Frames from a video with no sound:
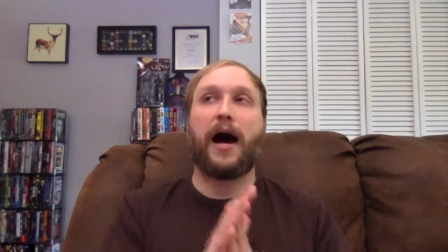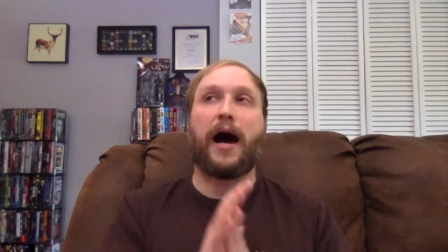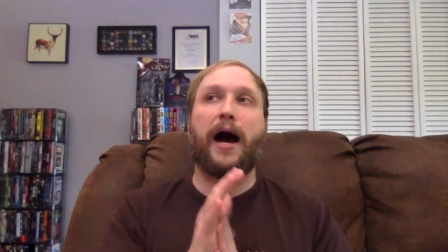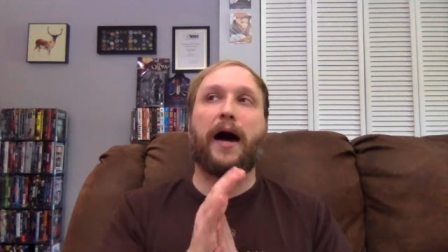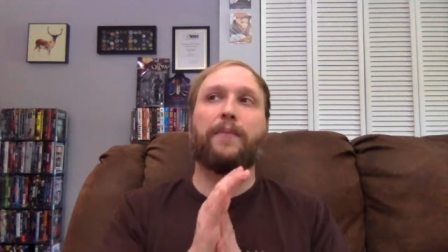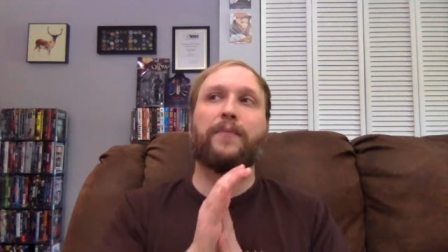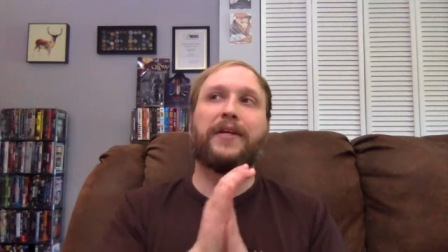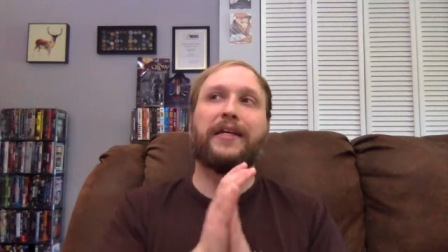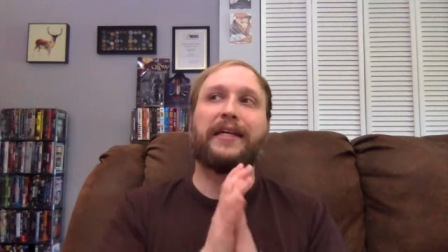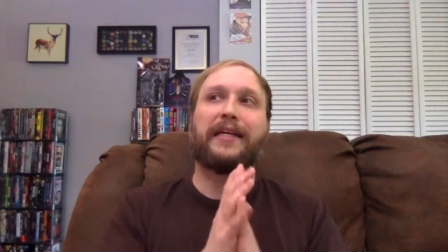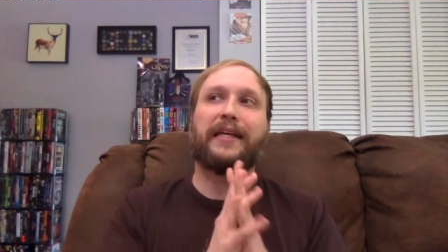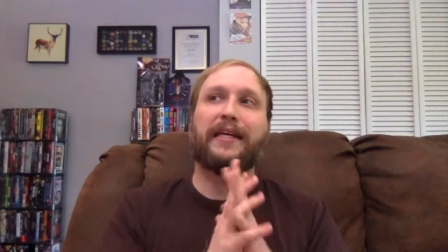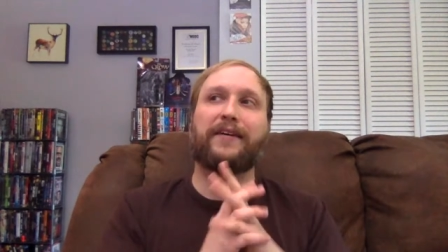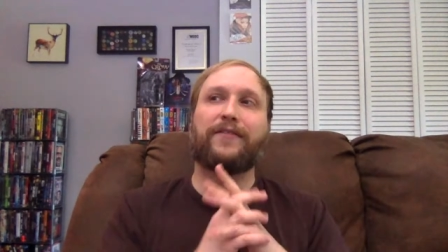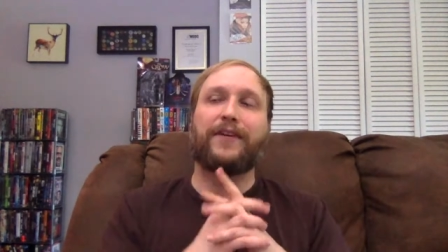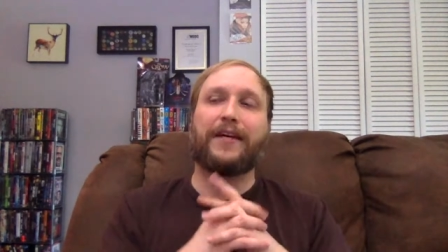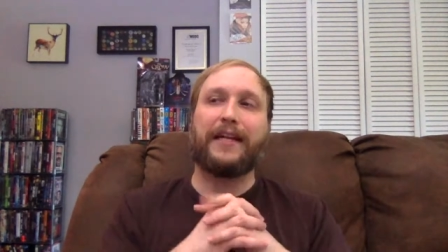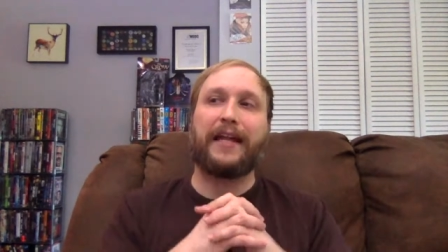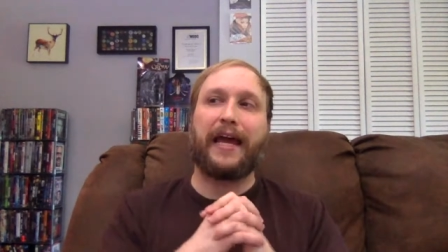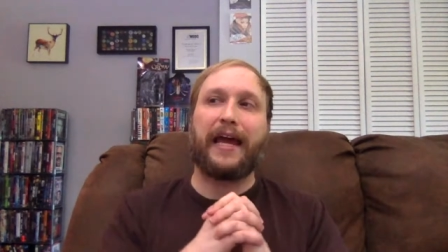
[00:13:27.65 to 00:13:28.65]
I'm going to
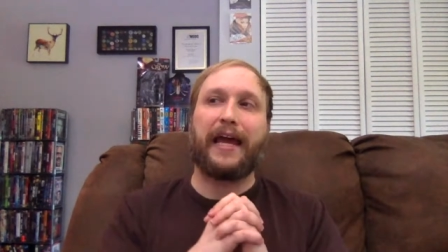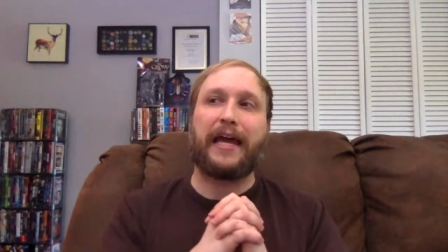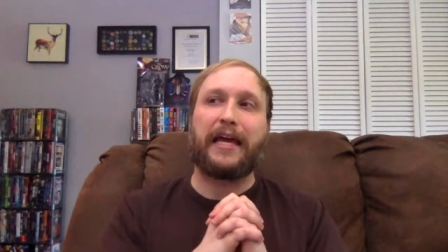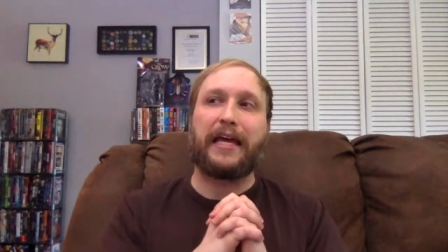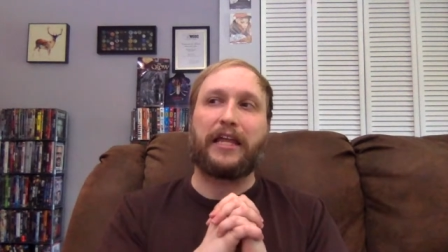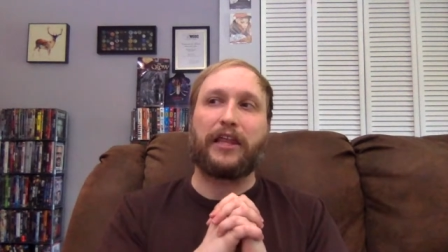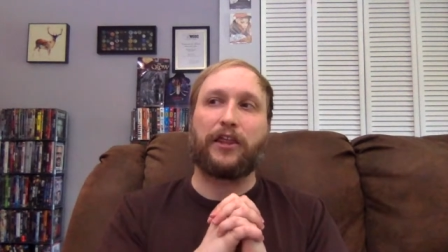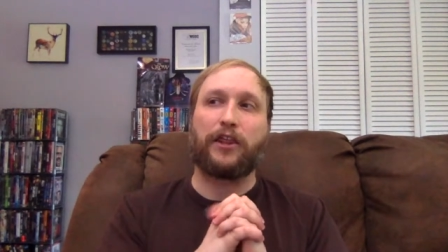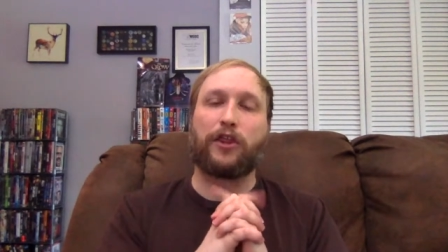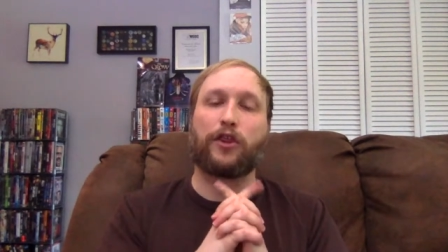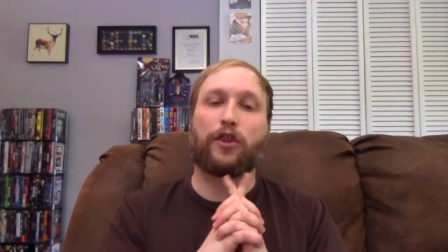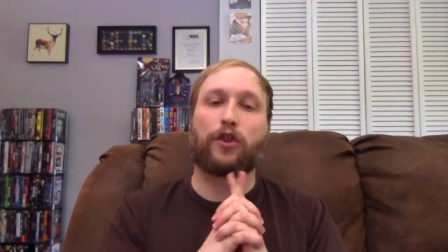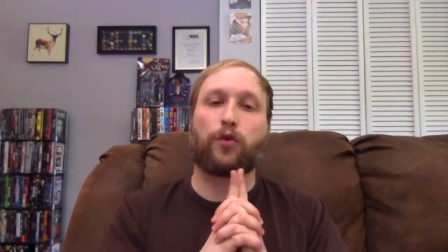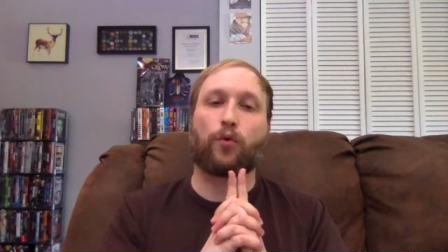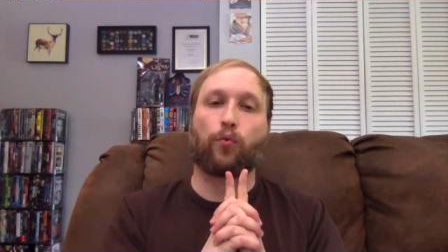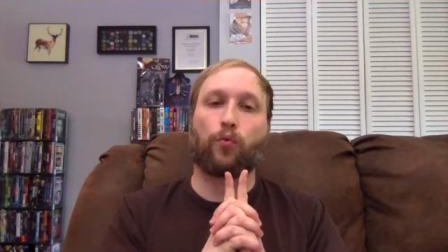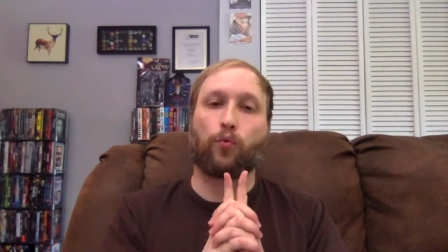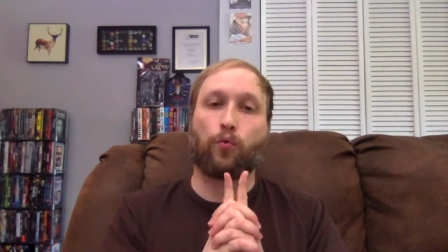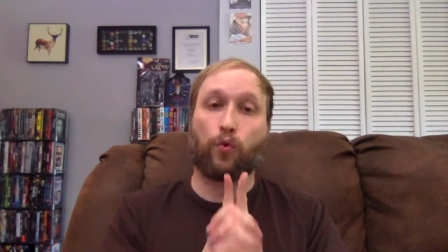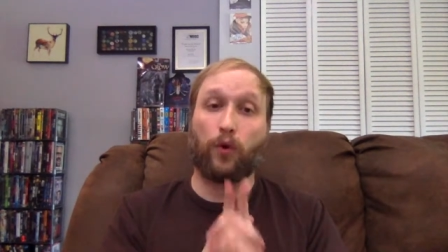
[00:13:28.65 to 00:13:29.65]
give it a
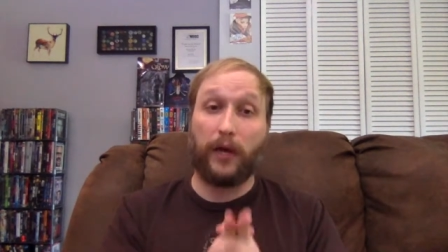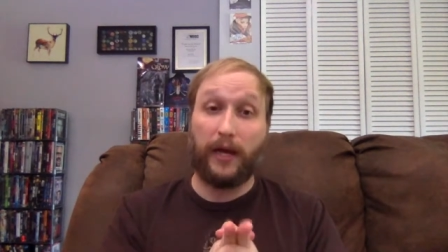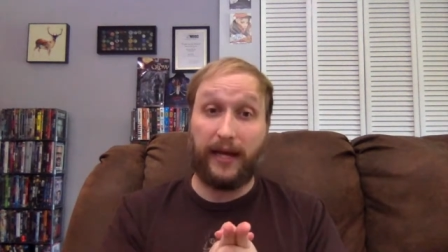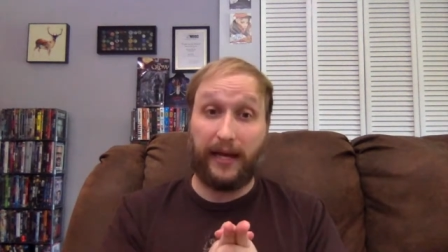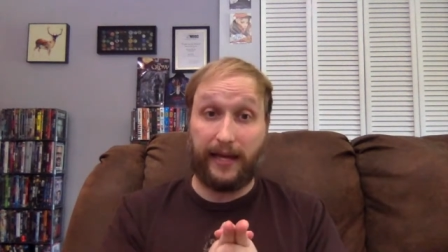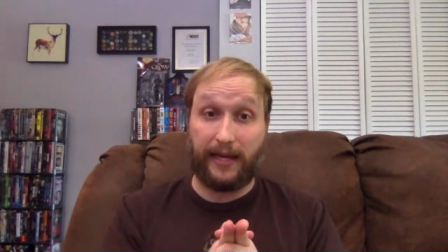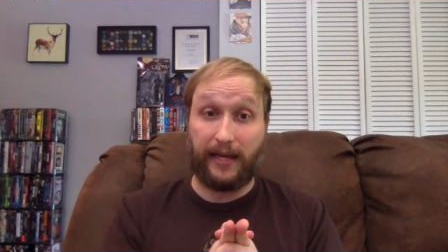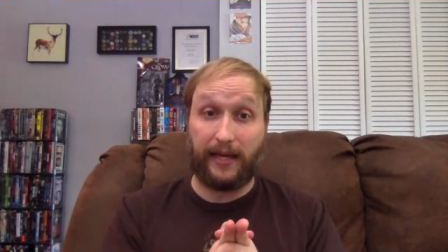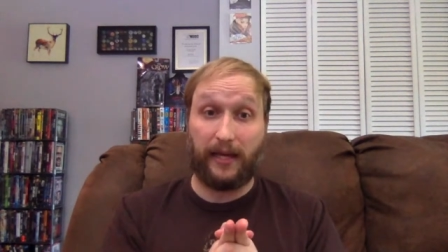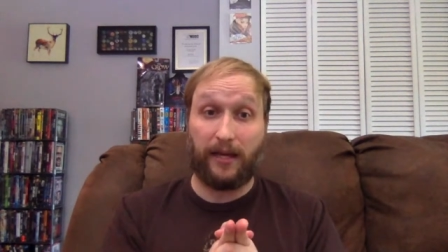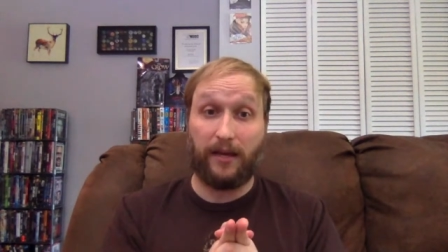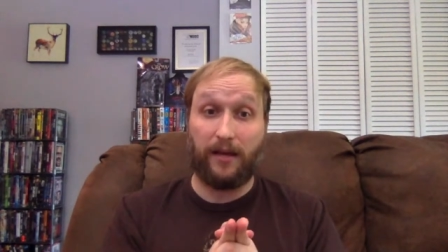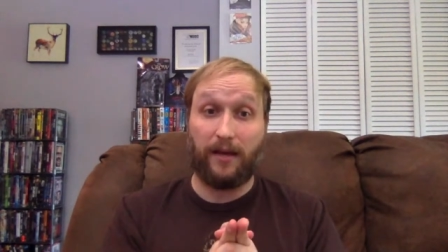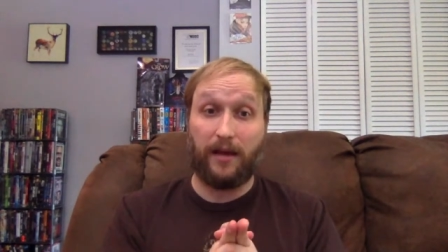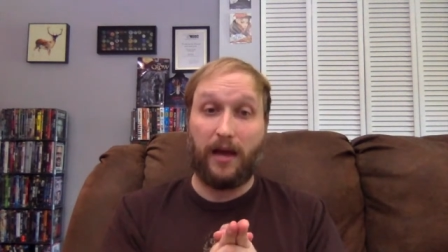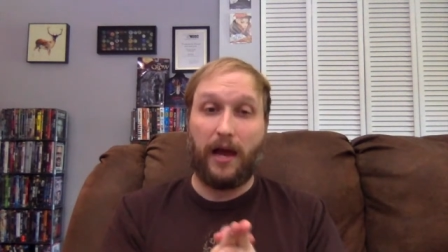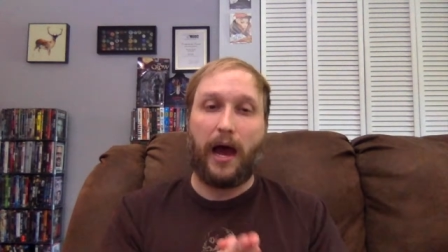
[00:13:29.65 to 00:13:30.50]
three